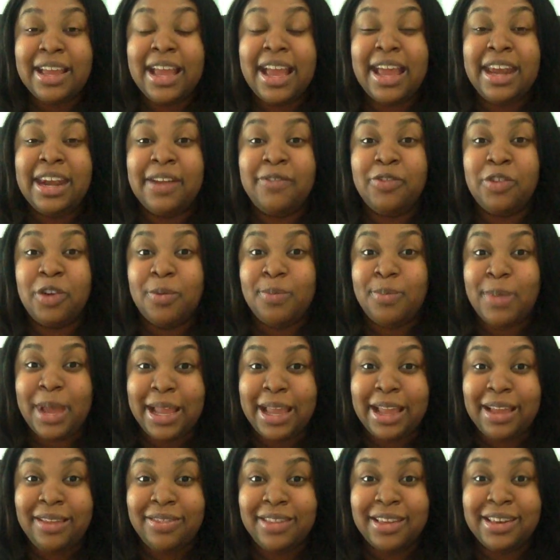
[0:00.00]
And if they're
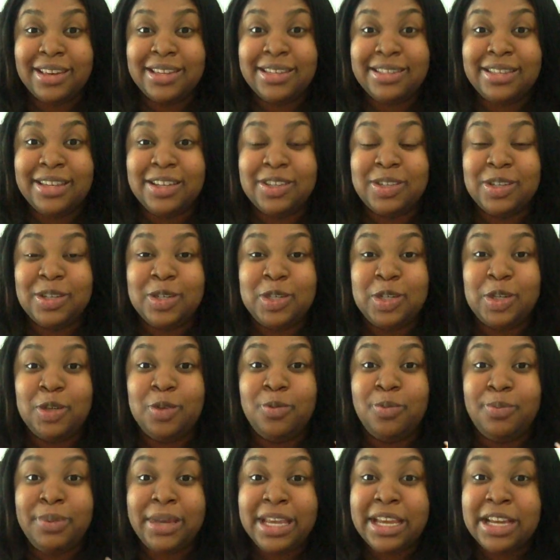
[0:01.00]
making the decision
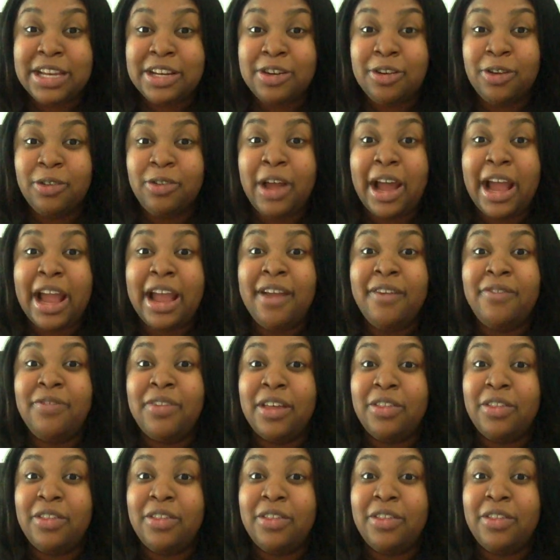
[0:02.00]
to be in your life,